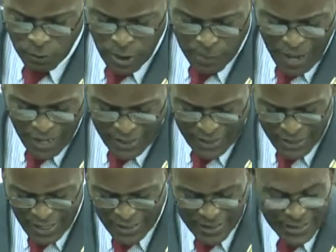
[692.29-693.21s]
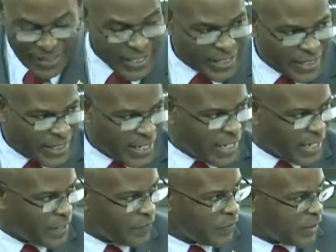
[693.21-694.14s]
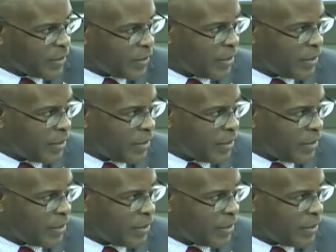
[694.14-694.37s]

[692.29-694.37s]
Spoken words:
Way back in 1968.